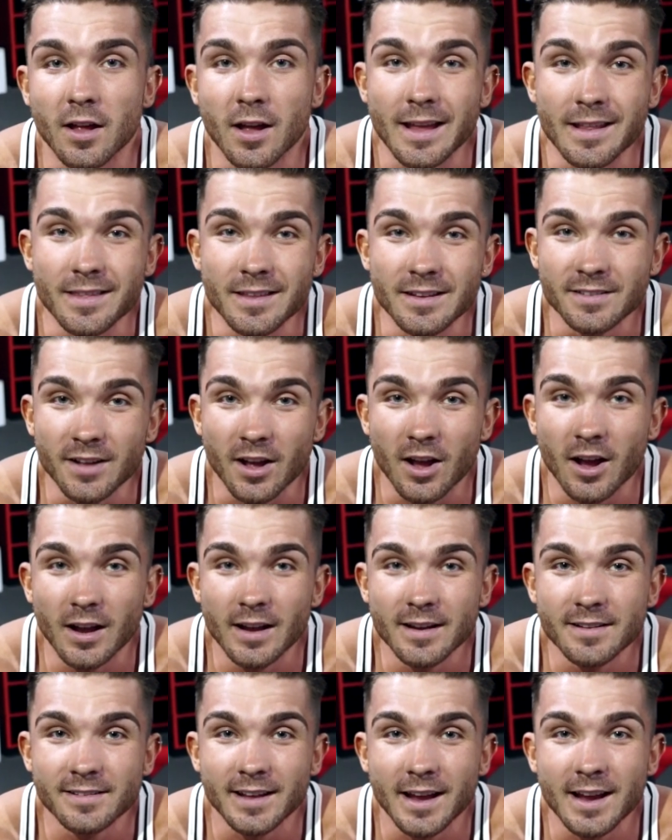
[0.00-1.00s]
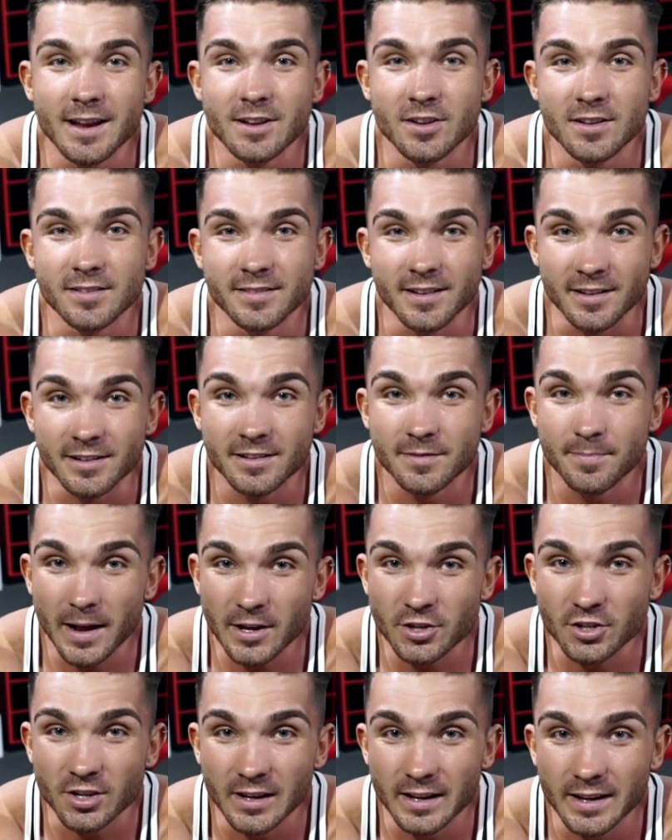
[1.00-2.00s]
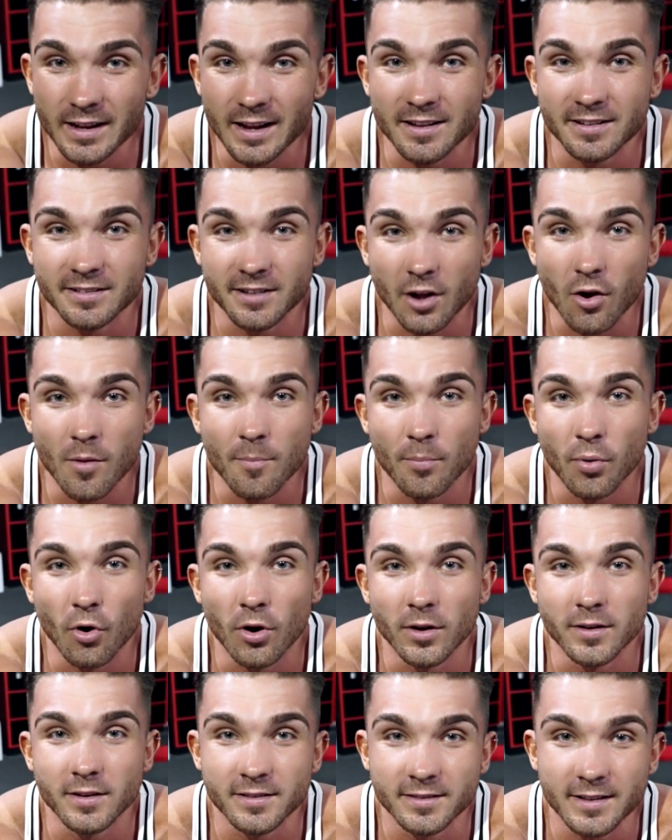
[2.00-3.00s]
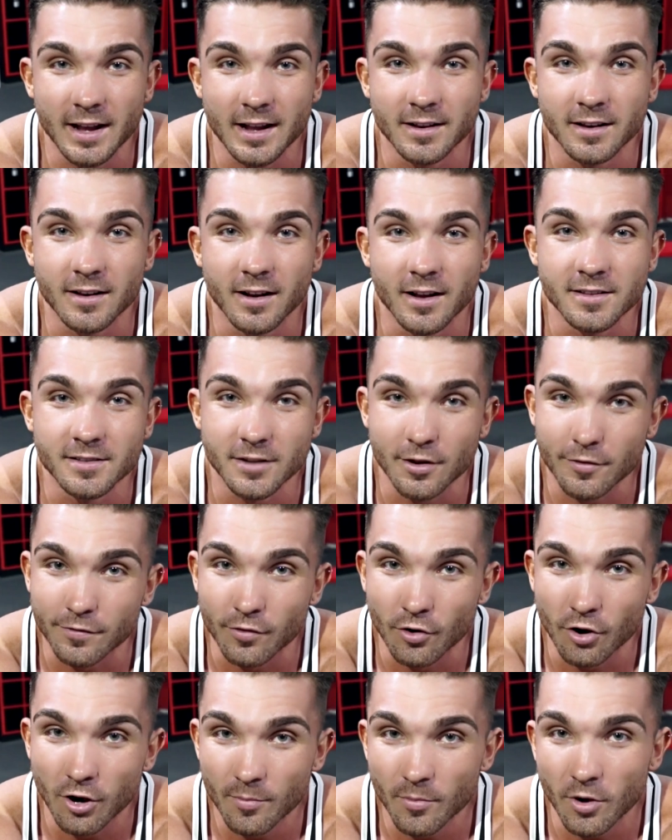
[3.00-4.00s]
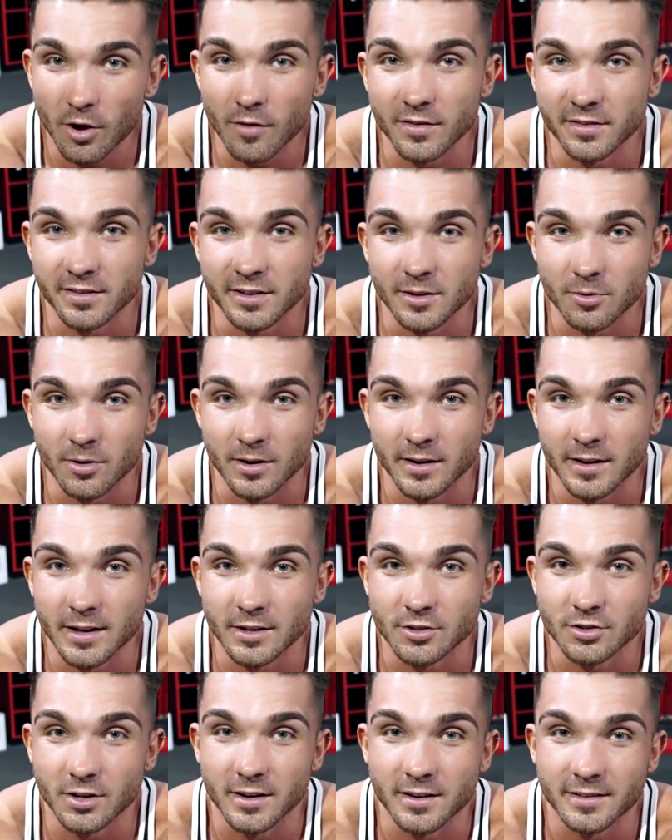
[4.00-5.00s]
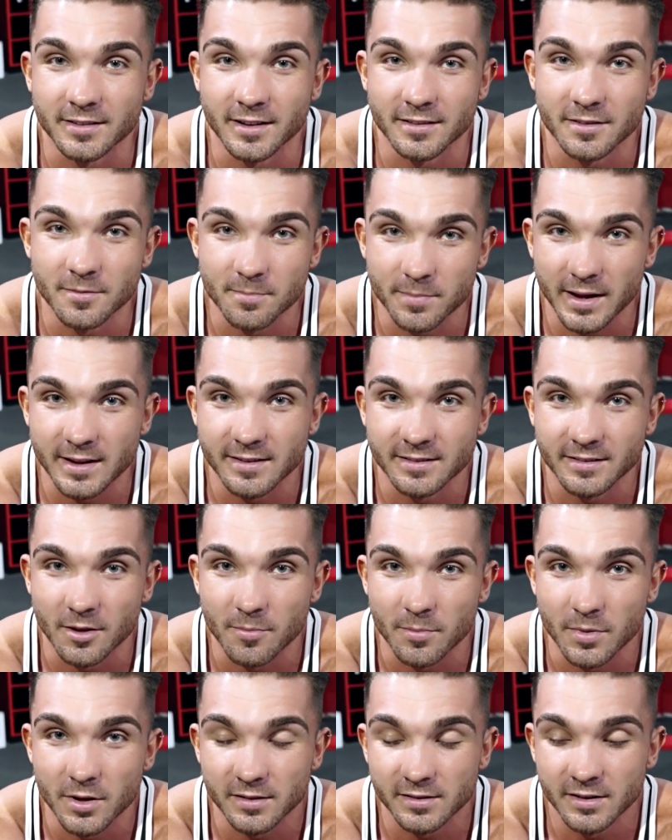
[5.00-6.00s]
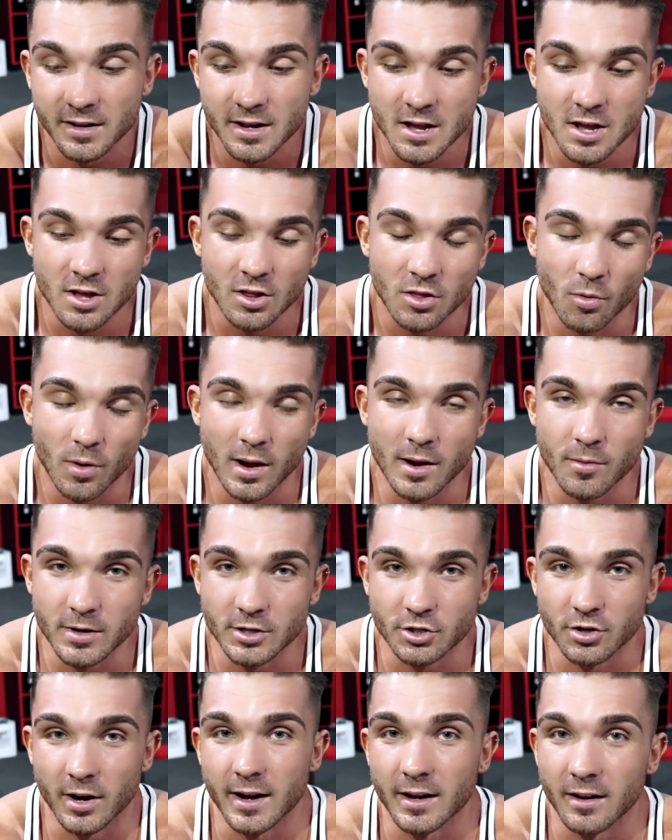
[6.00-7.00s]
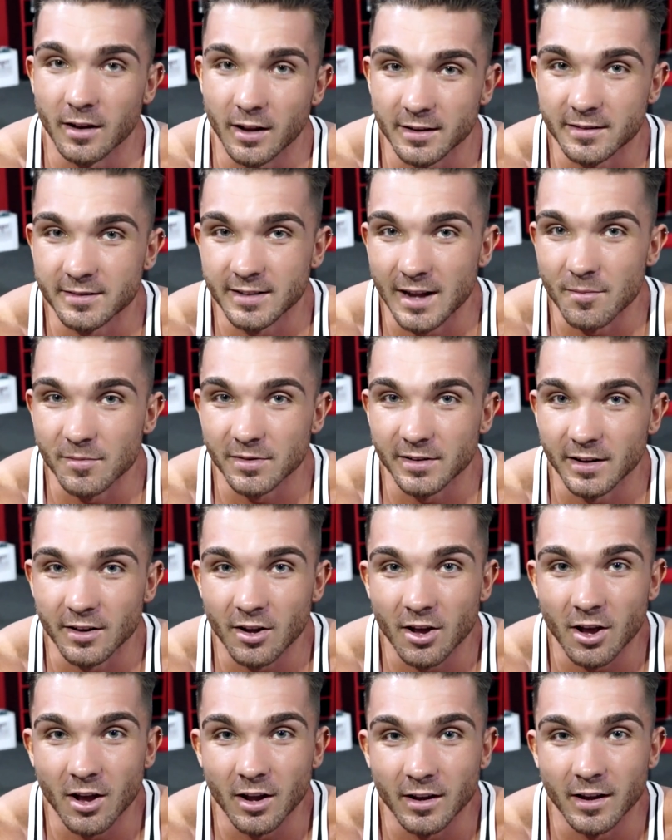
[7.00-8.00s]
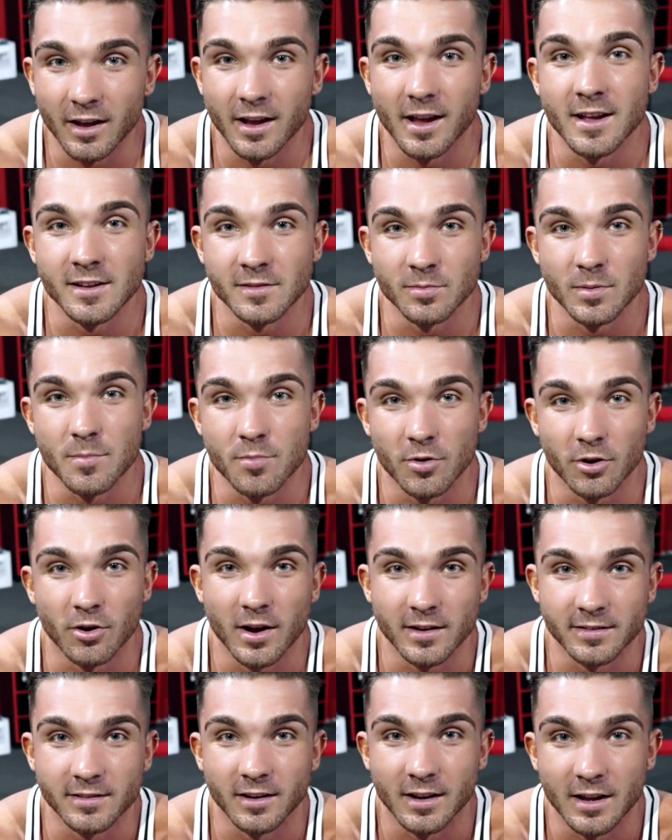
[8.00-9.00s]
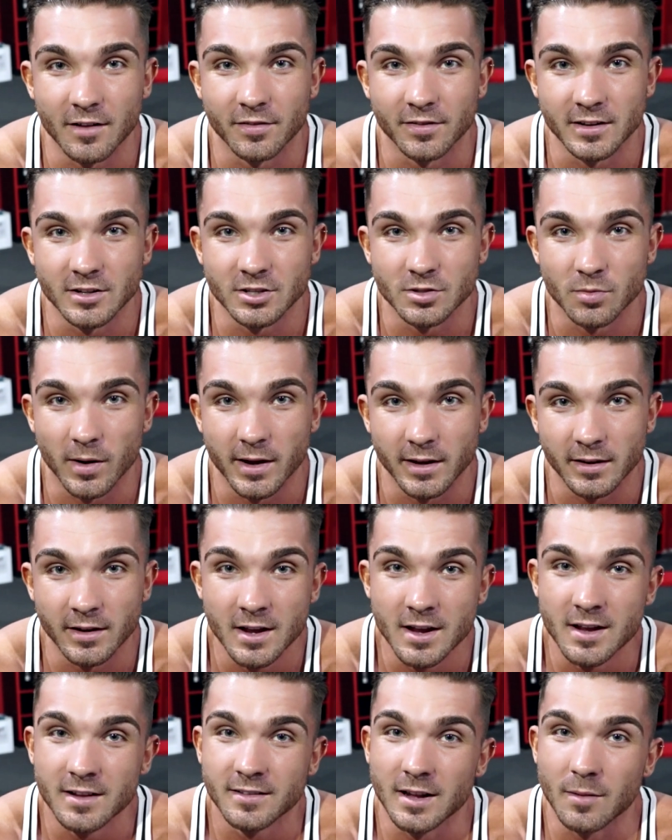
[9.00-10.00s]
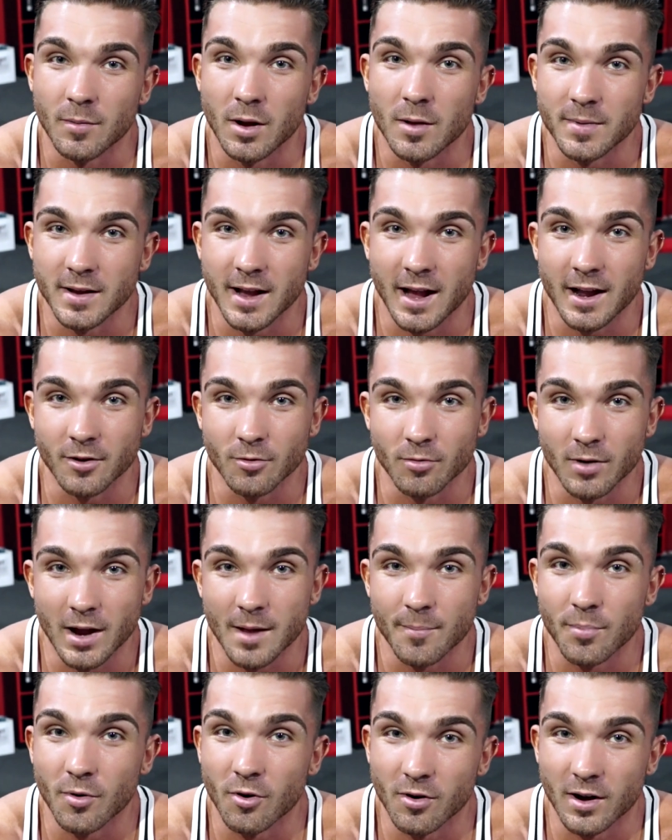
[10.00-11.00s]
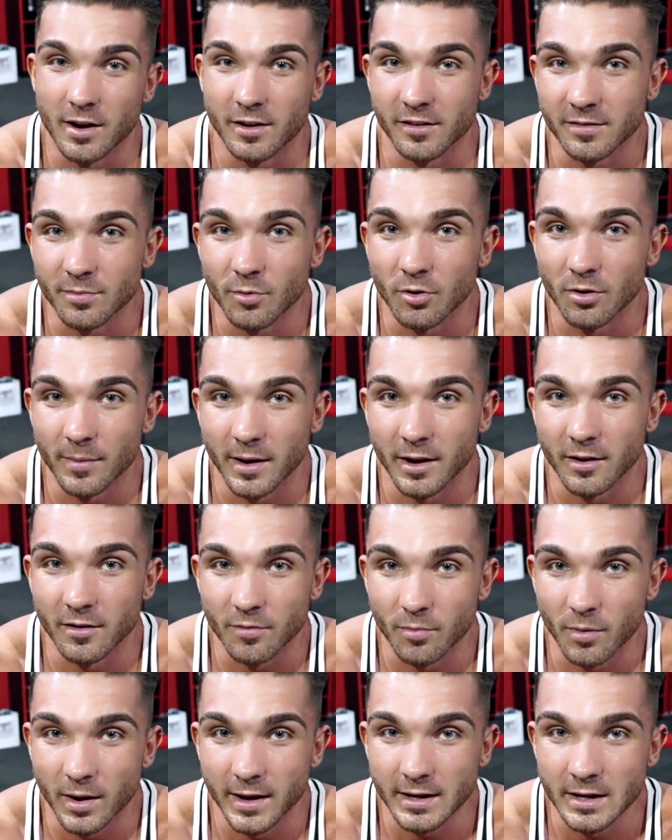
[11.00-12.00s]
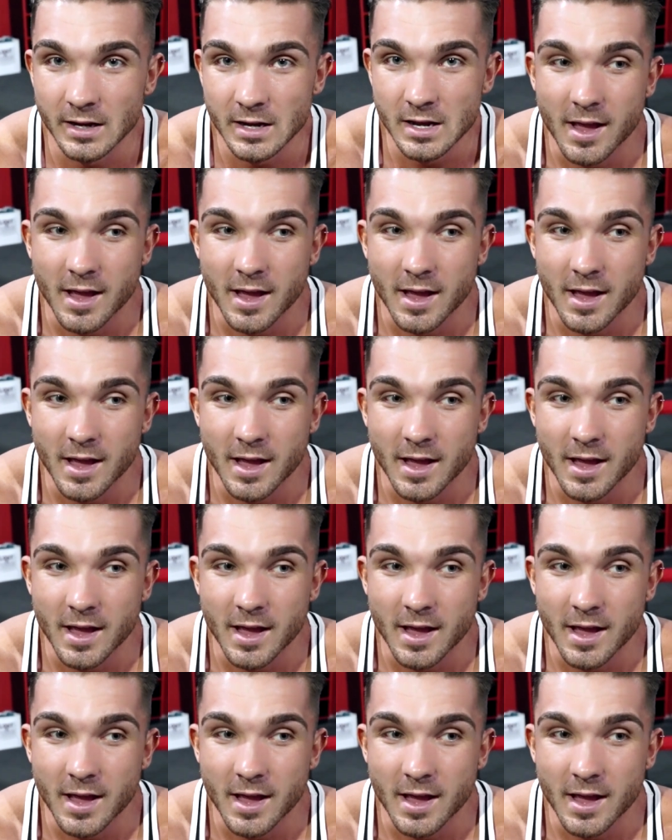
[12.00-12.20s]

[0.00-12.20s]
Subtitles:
In these early stages especially, it's so important to standardize our form. Obviously we're in here trying to set some base numbers. The way we train, like Sam said earlier, is we progress our lifts each week. So that might be add a rep or add a small amount of weight.